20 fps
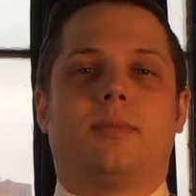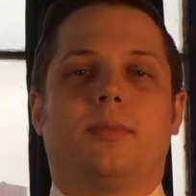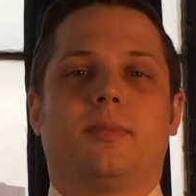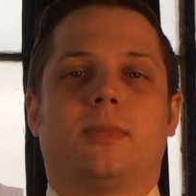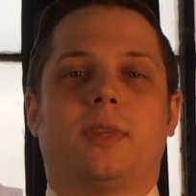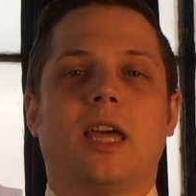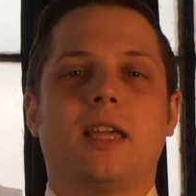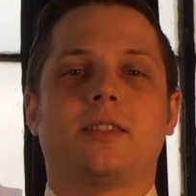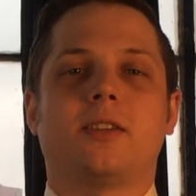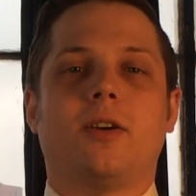
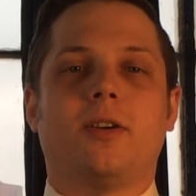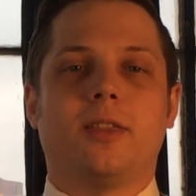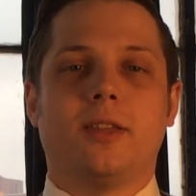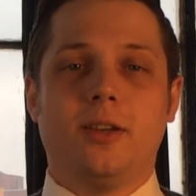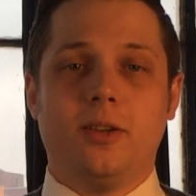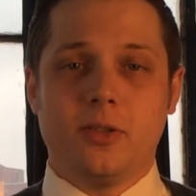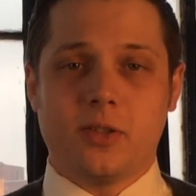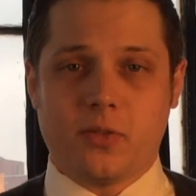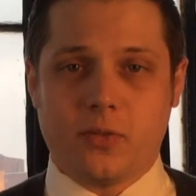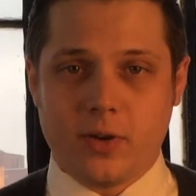That's all the
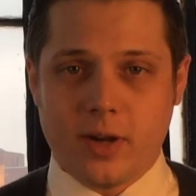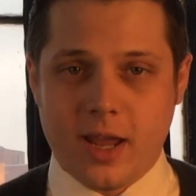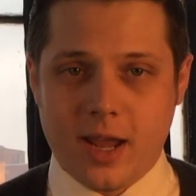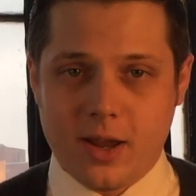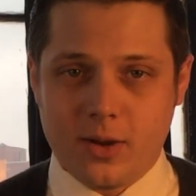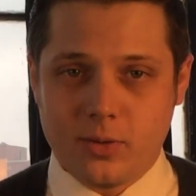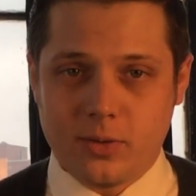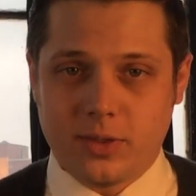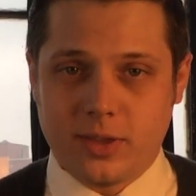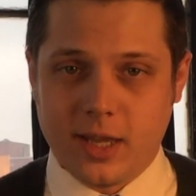news for
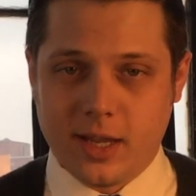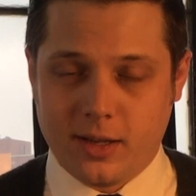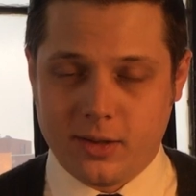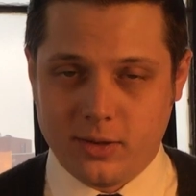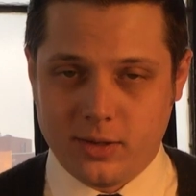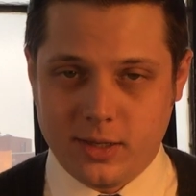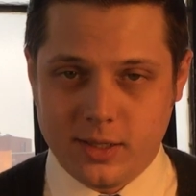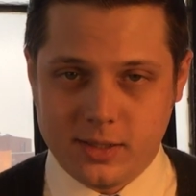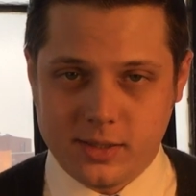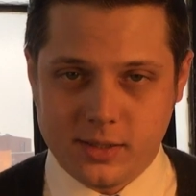now, thank
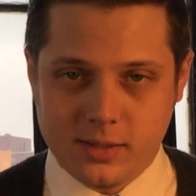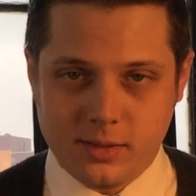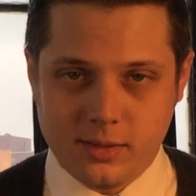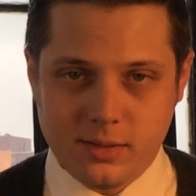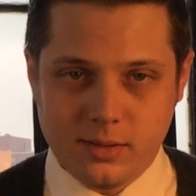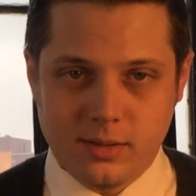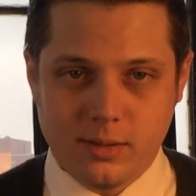goodness.